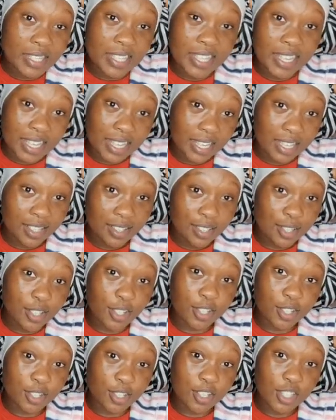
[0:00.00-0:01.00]
thing, you
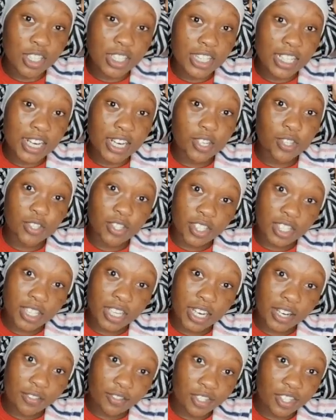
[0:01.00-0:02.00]
know. It's not that I use it
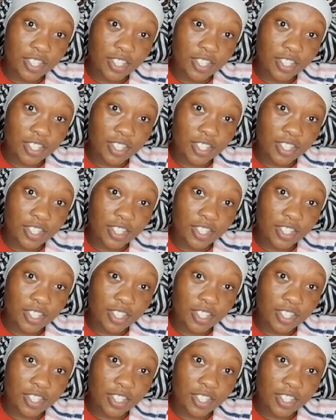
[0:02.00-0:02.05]
every